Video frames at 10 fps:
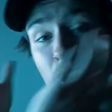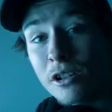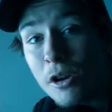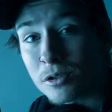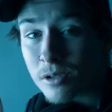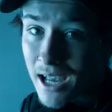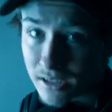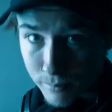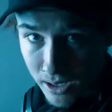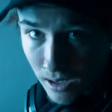photos
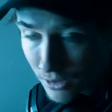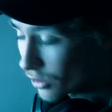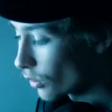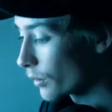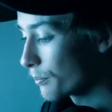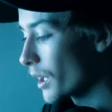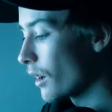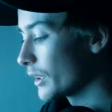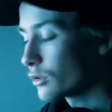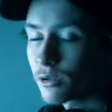had to be cut short, but
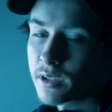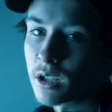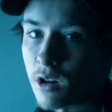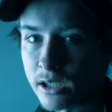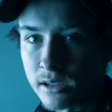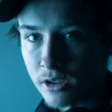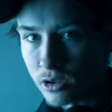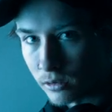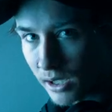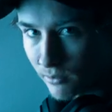I do think I
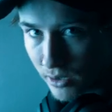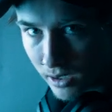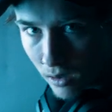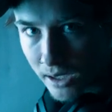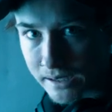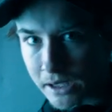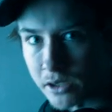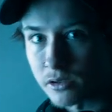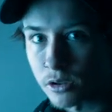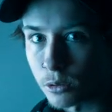touched on everything I
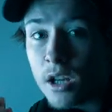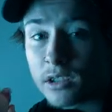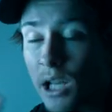needed to.